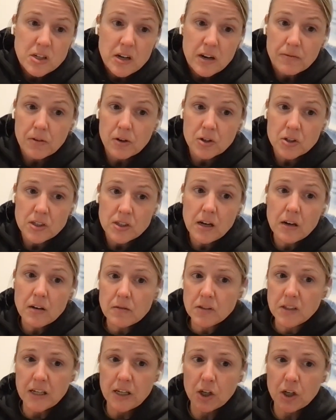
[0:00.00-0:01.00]
stuff
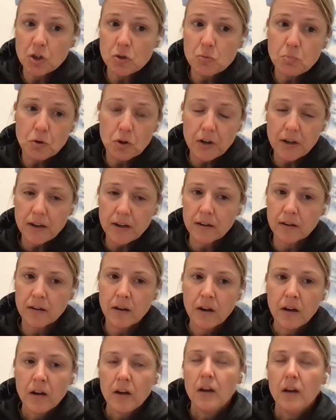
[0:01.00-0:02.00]
ourselves,
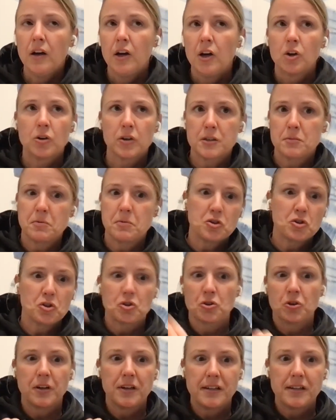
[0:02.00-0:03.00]
putting
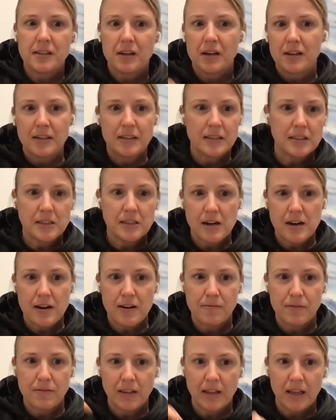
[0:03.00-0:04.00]
Christmas trees on
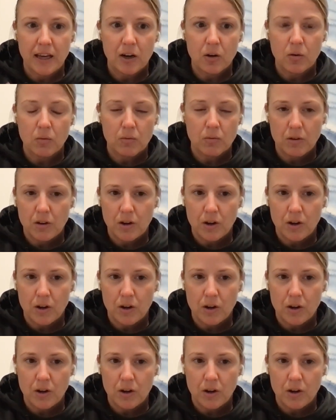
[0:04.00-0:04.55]
stuff and